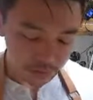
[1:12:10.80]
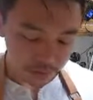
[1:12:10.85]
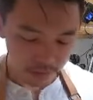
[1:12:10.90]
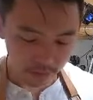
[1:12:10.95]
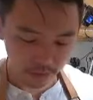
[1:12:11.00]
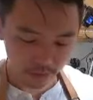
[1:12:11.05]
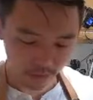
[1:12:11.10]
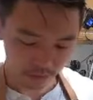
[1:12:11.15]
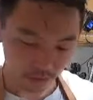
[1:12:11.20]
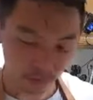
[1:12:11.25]

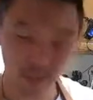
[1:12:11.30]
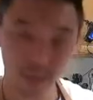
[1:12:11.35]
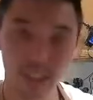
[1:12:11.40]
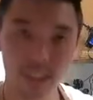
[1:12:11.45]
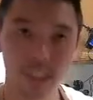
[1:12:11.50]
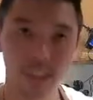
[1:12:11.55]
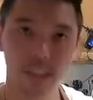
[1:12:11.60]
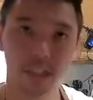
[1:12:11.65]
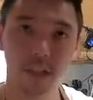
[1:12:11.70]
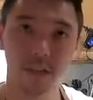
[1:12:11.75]
So
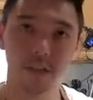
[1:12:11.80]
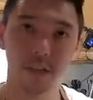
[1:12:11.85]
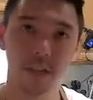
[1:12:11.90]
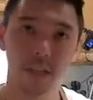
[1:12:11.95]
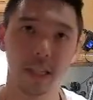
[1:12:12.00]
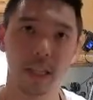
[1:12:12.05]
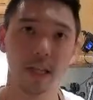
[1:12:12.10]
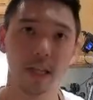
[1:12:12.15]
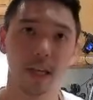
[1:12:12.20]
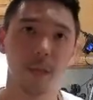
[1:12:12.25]
lots of stuff like
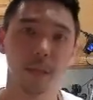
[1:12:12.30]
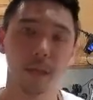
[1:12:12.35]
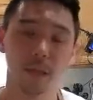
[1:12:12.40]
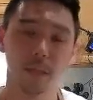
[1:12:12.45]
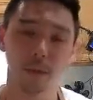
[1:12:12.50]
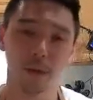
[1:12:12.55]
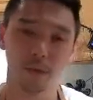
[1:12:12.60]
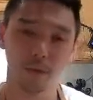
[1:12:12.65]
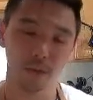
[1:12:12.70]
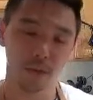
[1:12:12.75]
that coming
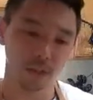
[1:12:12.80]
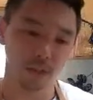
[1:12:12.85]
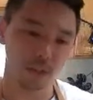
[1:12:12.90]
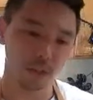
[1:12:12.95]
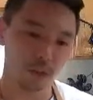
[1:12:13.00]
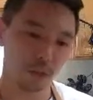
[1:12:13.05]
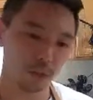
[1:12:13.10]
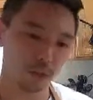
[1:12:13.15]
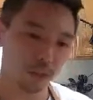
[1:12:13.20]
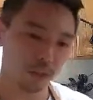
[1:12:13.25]
up over on the
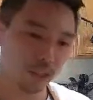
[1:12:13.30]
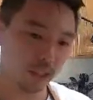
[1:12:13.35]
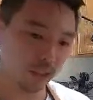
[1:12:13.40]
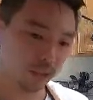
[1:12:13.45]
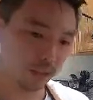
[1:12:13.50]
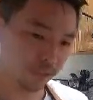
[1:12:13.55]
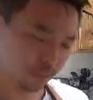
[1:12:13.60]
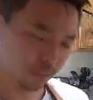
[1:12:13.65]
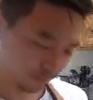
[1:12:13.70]
YouTube channel.